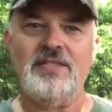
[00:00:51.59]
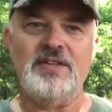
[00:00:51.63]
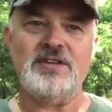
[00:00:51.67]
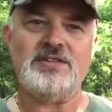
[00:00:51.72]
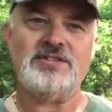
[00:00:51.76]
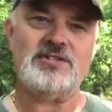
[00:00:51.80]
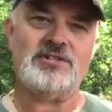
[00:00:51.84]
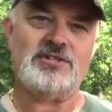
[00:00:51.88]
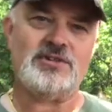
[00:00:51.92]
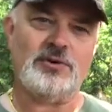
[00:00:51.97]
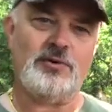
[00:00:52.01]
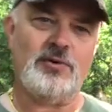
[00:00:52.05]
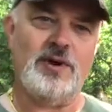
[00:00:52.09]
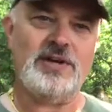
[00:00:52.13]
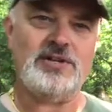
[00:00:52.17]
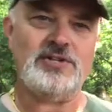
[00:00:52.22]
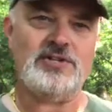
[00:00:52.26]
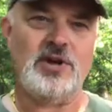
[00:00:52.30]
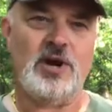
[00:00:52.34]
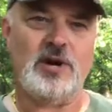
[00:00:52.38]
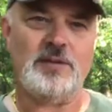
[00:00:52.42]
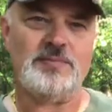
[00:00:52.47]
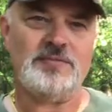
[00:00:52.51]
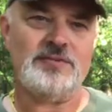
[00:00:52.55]
This is a
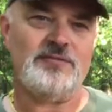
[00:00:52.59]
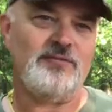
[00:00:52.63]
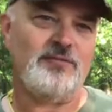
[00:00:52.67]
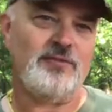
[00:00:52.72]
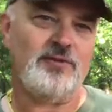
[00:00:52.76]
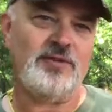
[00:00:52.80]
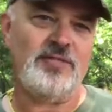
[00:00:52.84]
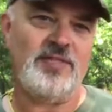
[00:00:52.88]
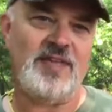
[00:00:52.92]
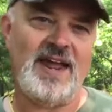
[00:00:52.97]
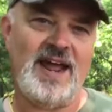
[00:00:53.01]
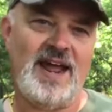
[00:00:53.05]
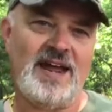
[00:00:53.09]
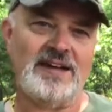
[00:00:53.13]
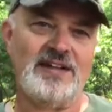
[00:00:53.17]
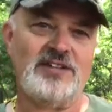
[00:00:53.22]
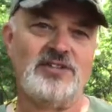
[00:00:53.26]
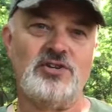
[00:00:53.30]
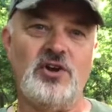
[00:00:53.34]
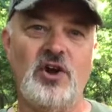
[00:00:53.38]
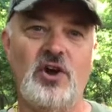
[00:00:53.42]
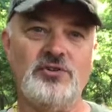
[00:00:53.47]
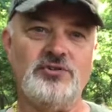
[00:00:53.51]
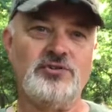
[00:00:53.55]
great tarp for
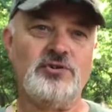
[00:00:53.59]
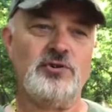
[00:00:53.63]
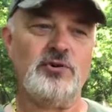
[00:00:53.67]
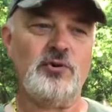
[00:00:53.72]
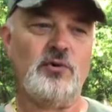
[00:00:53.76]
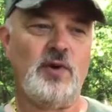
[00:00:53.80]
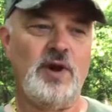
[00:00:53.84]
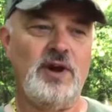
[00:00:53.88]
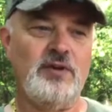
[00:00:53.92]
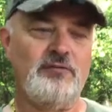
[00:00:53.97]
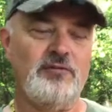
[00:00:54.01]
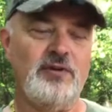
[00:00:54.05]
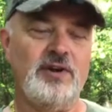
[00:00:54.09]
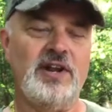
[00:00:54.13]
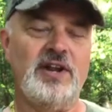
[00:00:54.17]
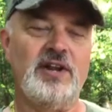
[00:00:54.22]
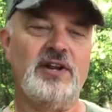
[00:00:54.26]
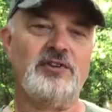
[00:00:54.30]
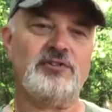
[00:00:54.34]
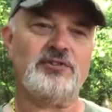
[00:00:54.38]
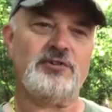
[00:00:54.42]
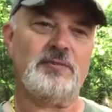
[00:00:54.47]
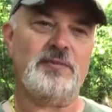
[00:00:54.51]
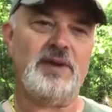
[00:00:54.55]
that. It's also great for
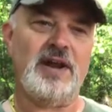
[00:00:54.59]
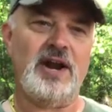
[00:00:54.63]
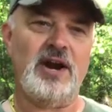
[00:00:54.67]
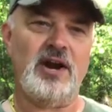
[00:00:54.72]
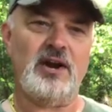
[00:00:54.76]
getting some